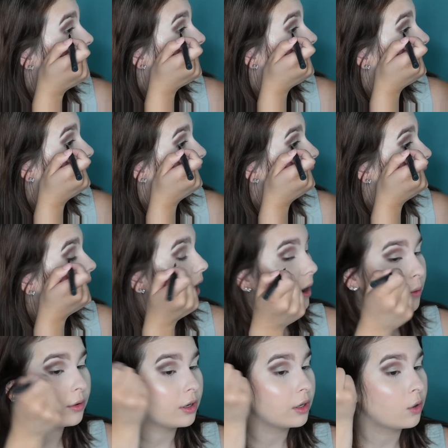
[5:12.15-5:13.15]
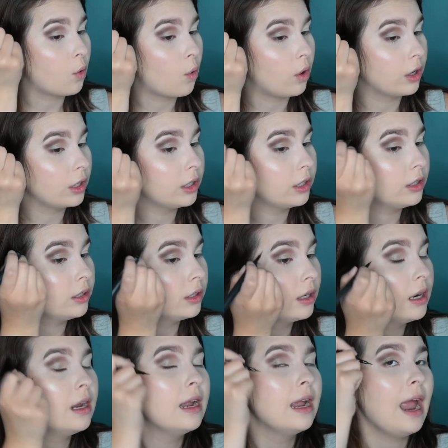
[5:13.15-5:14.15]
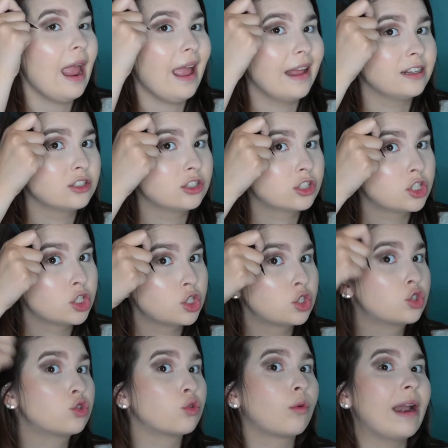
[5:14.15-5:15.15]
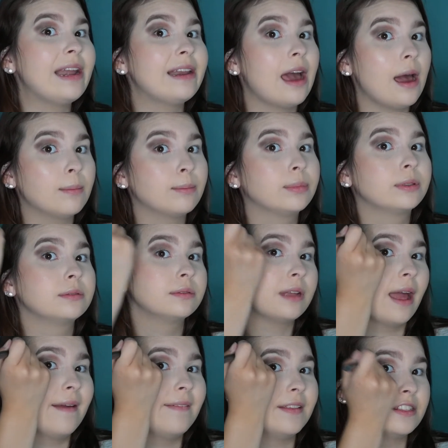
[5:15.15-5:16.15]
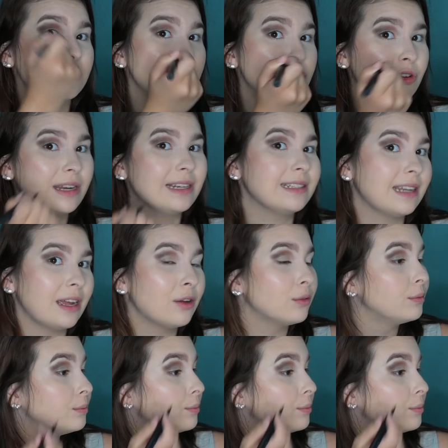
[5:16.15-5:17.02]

at the outer corner, and straight up, and then straight down.